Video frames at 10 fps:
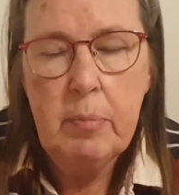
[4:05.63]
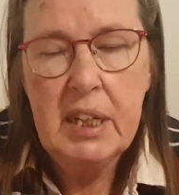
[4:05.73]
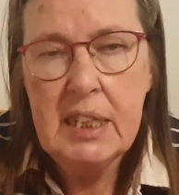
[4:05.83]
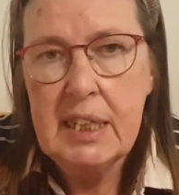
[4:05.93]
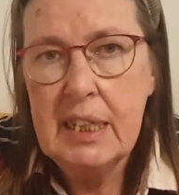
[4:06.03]

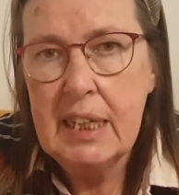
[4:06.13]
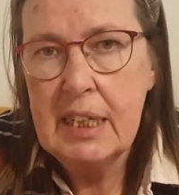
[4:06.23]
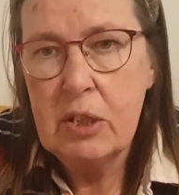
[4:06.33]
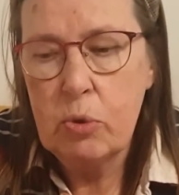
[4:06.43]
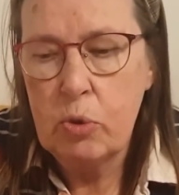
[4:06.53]
Mandy and I,
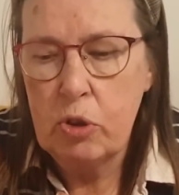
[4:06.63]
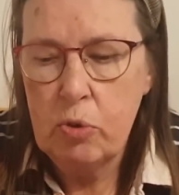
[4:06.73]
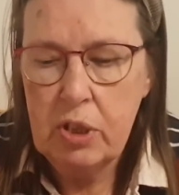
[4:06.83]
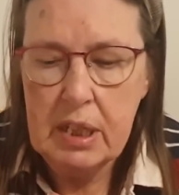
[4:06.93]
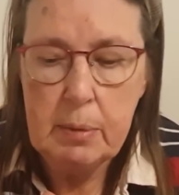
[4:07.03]
so you'll
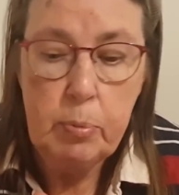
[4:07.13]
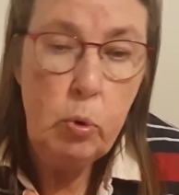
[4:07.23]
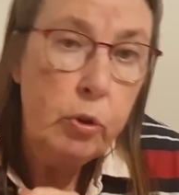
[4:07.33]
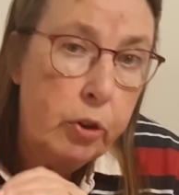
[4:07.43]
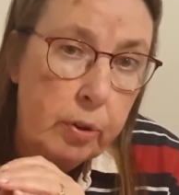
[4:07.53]
see us
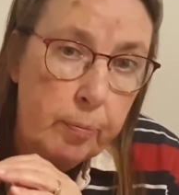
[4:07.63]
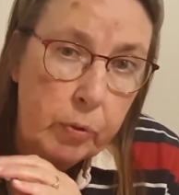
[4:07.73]
both